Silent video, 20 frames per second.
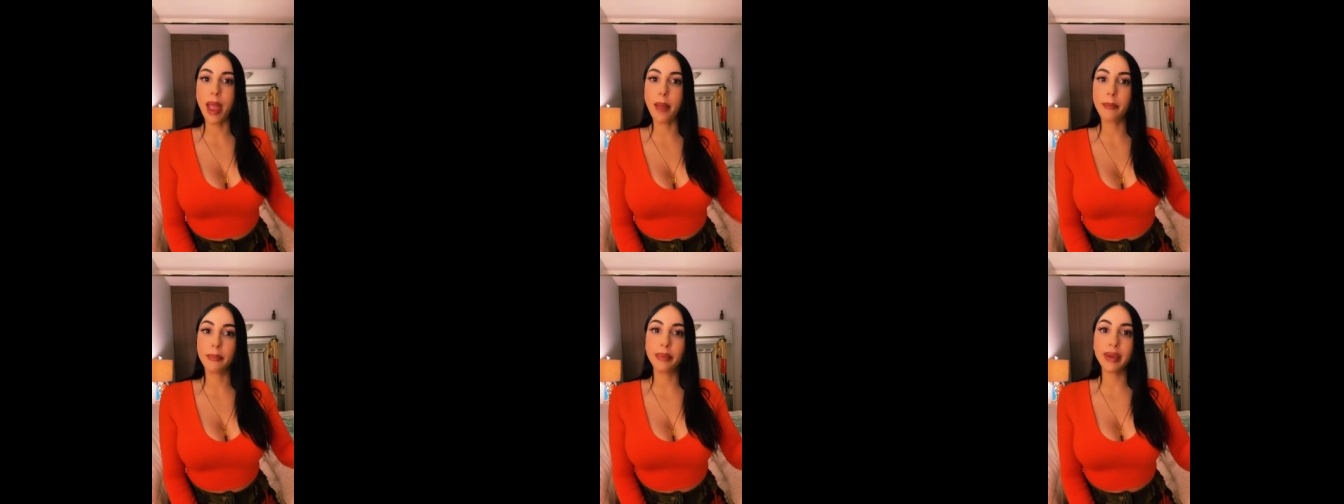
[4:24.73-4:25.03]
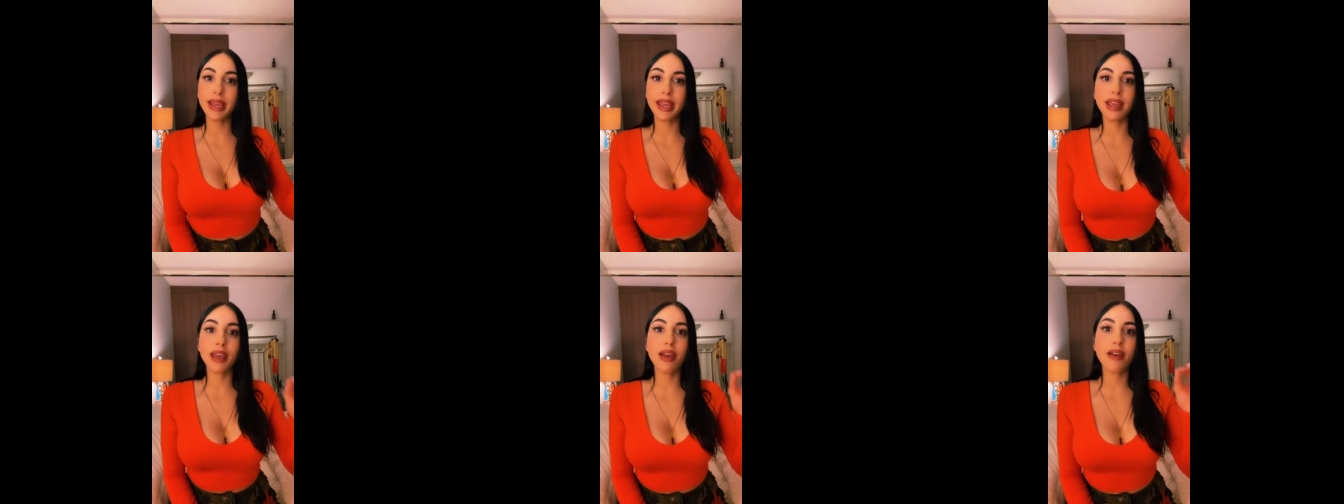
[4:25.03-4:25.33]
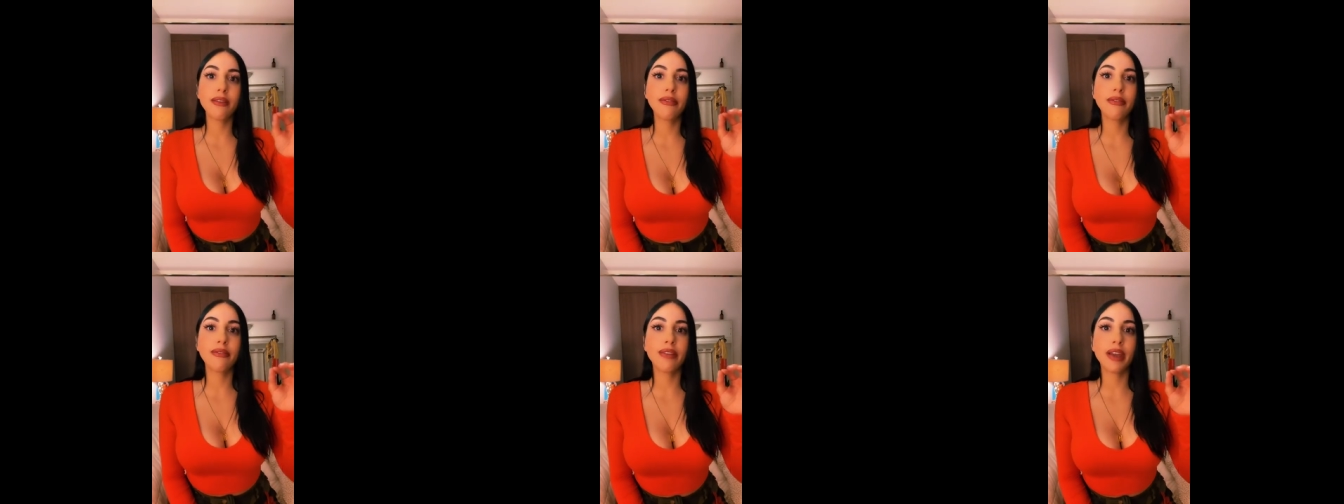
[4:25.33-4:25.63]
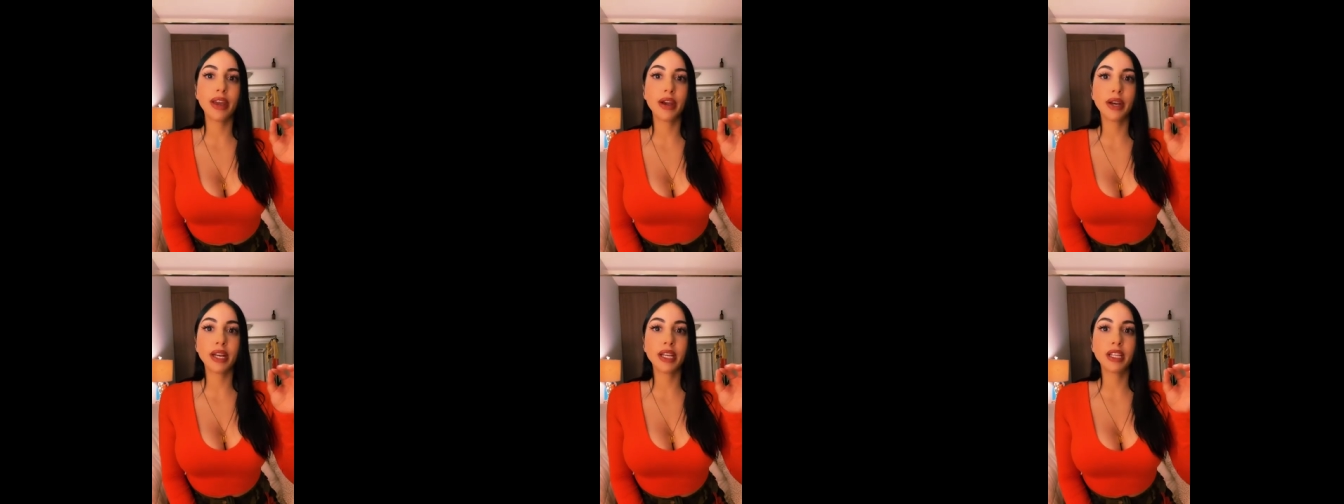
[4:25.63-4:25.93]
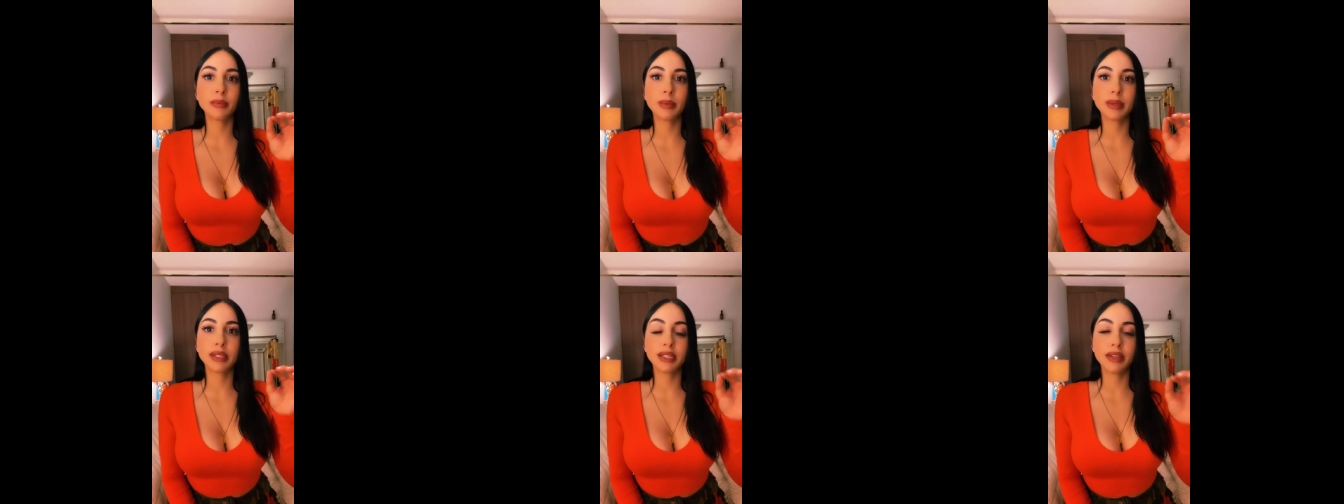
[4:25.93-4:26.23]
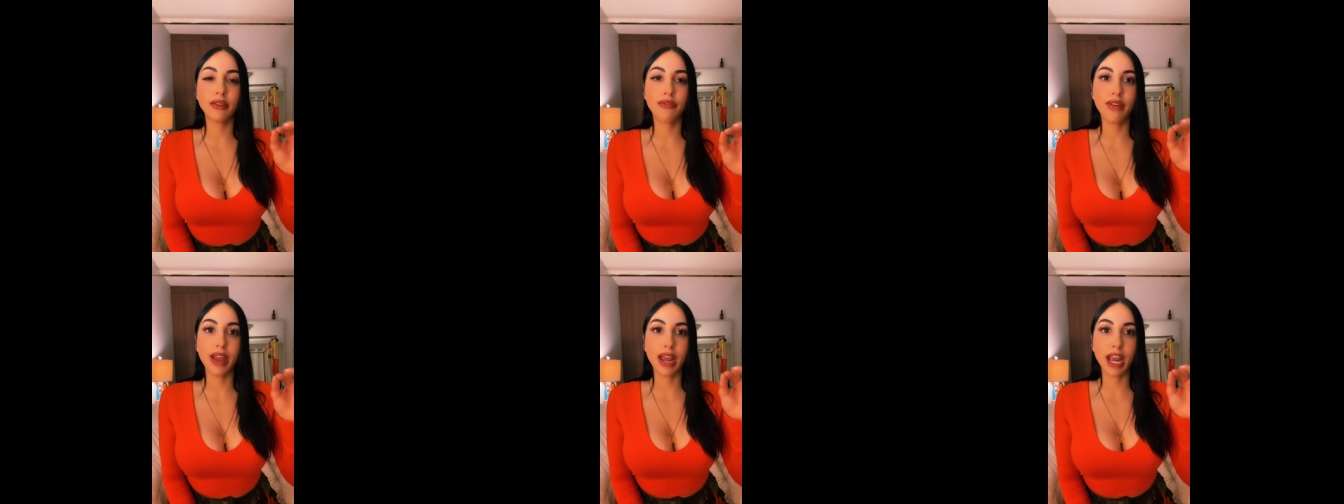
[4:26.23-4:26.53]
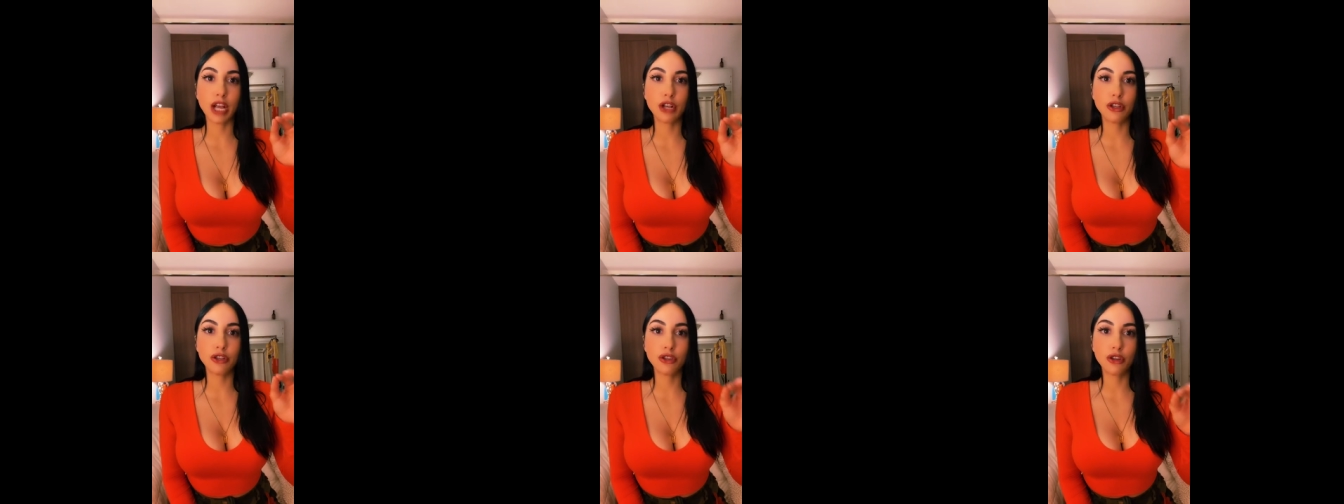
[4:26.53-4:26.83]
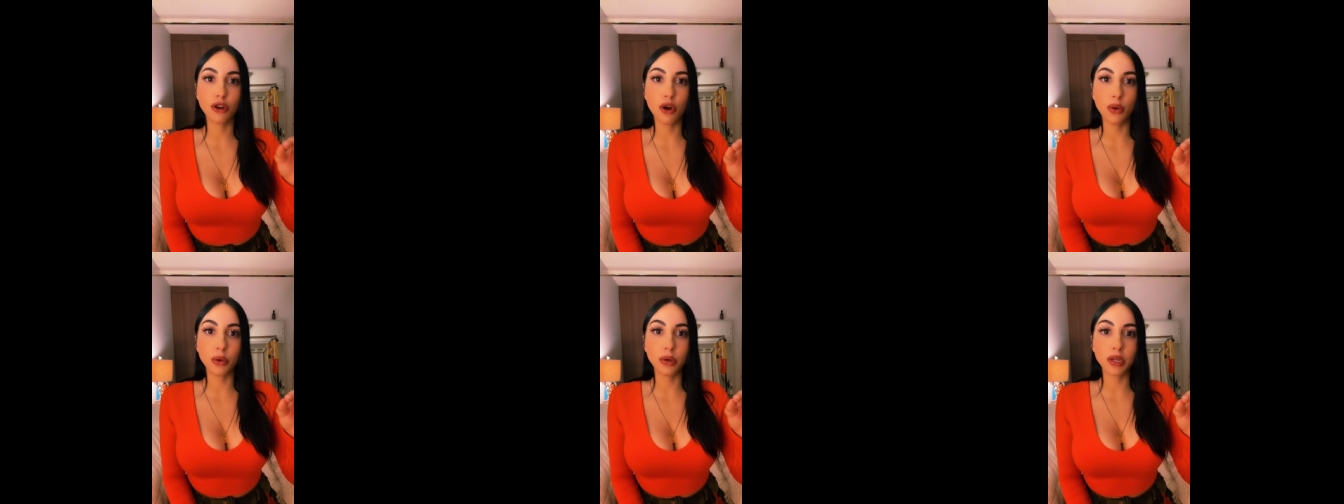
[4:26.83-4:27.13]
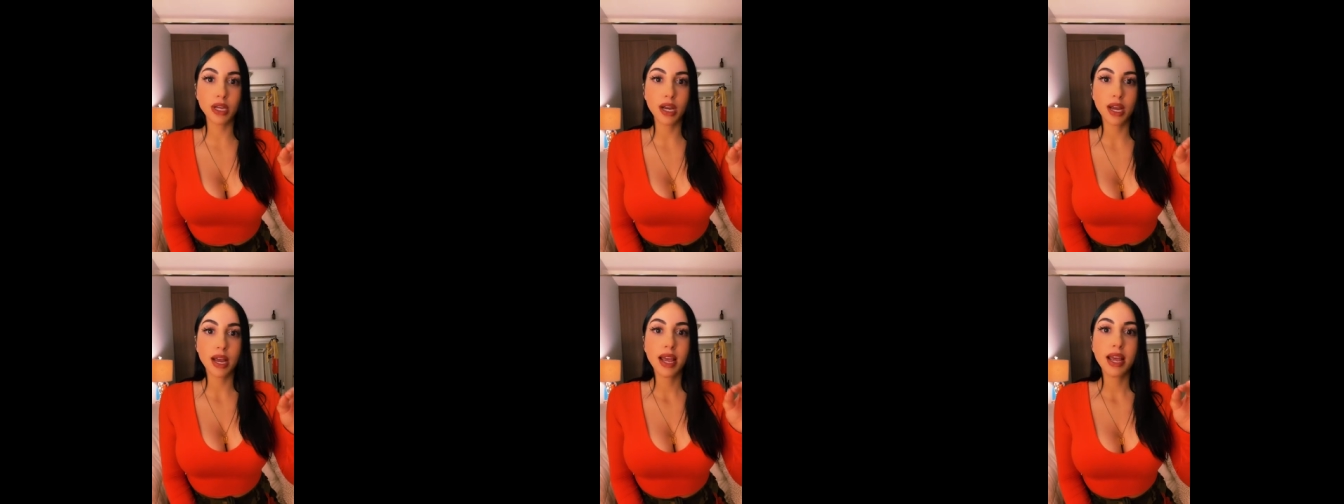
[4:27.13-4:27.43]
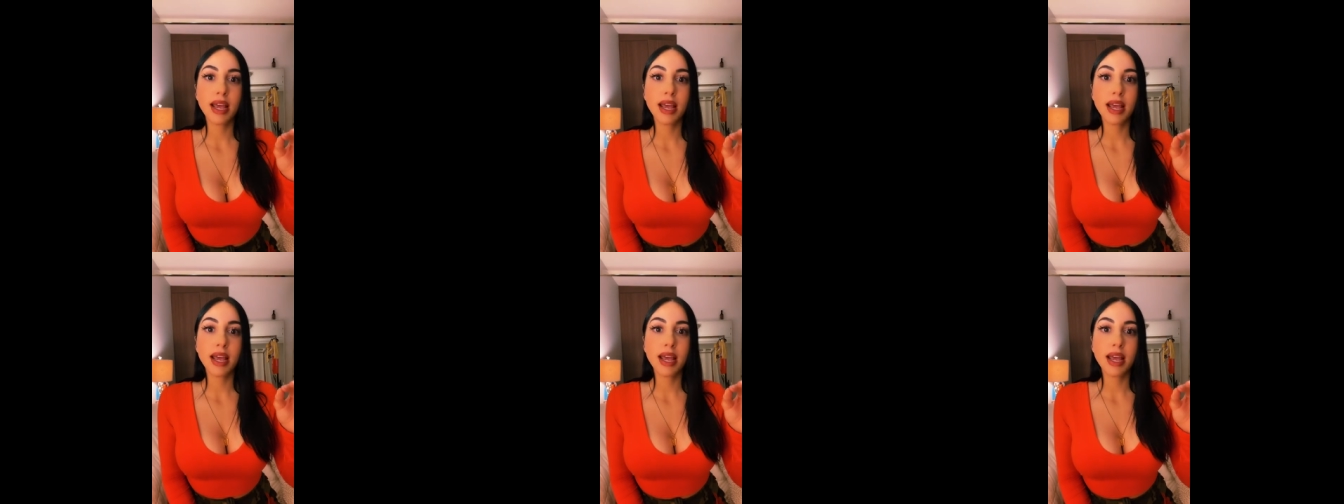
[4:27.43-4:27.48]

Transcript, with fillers: and be very specific. Don't